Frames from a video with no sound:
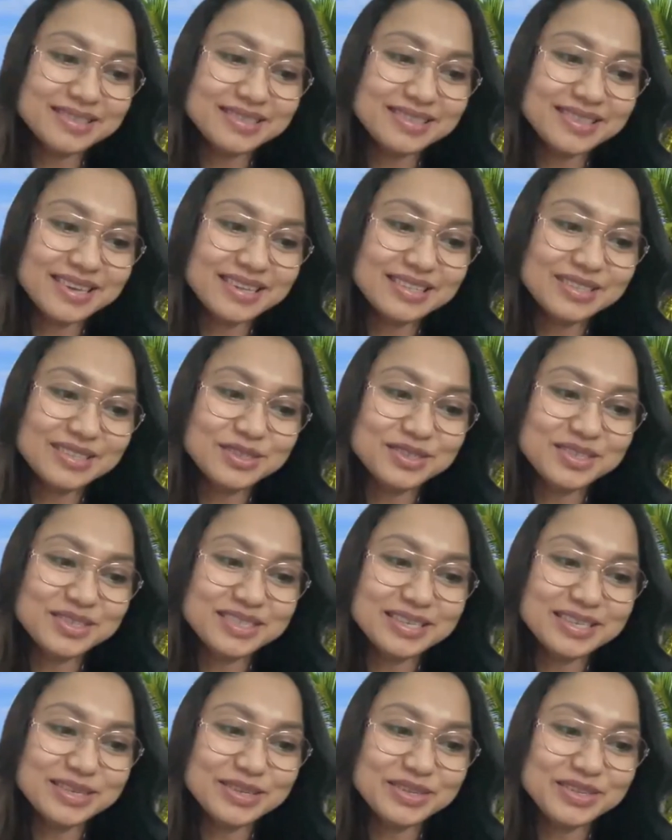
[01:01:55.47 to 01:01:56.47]
Glad to
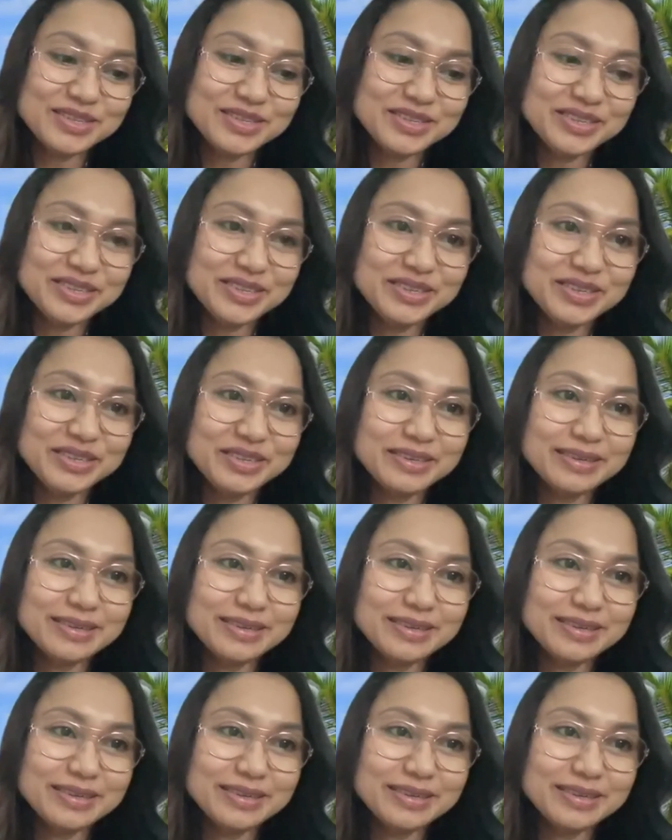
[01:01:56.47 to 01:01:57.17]
see you too.